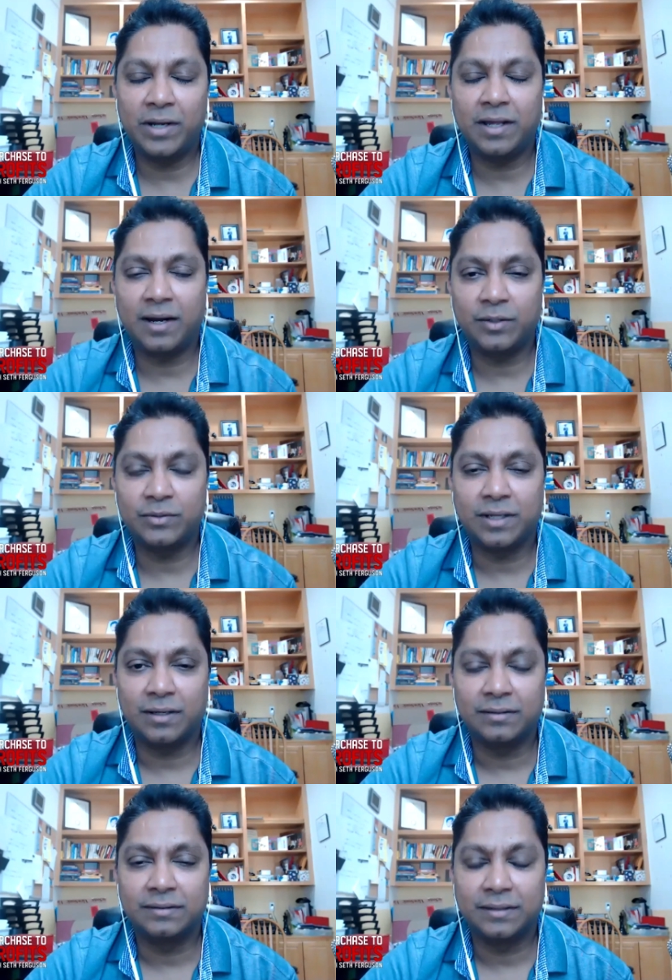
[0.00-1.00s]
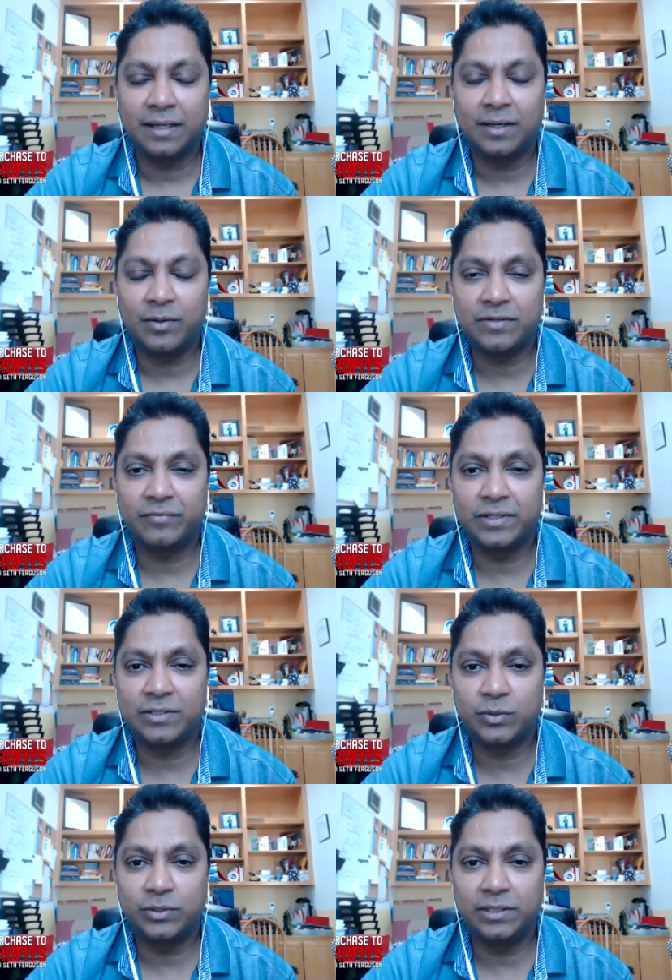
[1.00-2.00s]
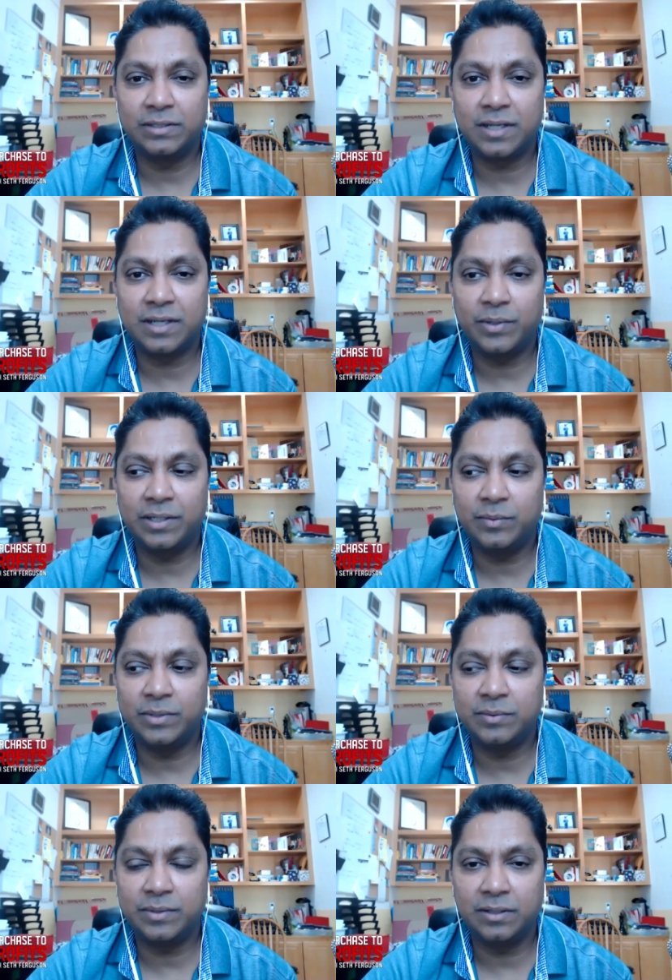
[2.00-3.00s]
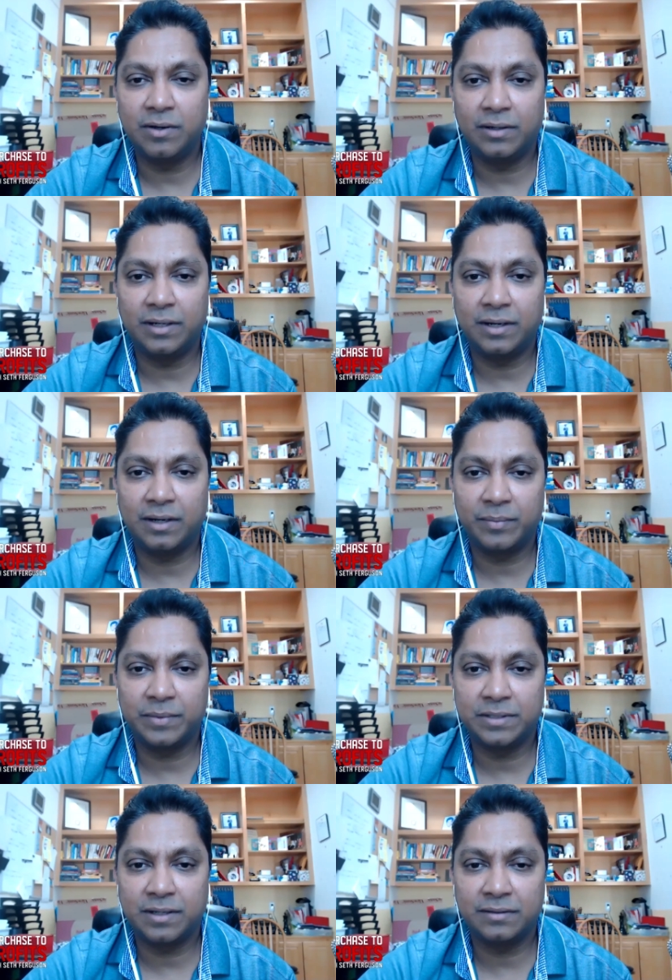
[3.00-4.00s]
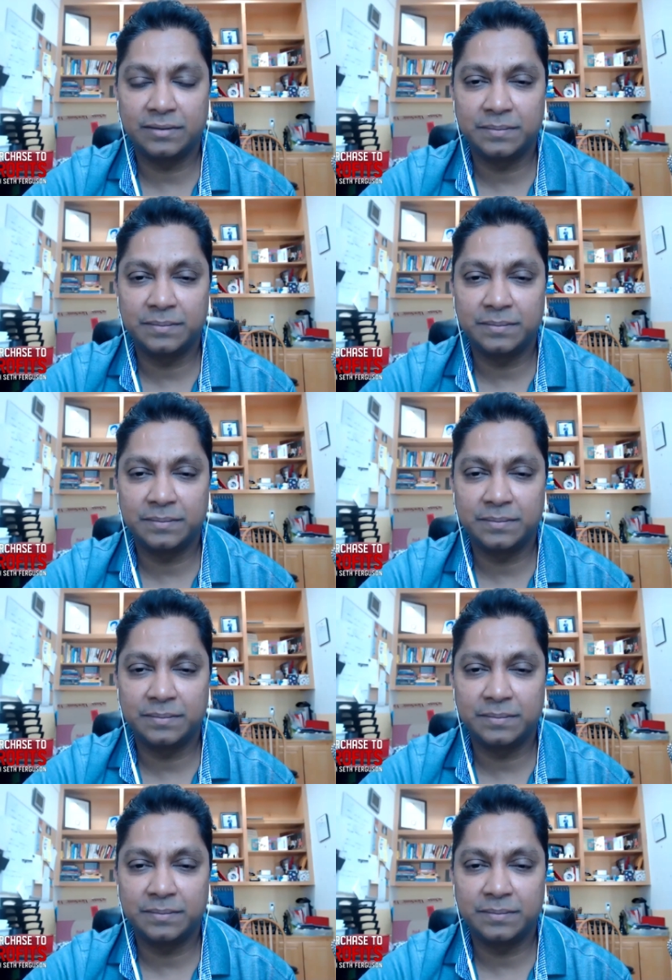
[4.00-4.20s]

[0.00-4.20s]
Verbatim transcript: direct to seller. Yeah, that was the first two deals that we did, which we got direct from the sellers.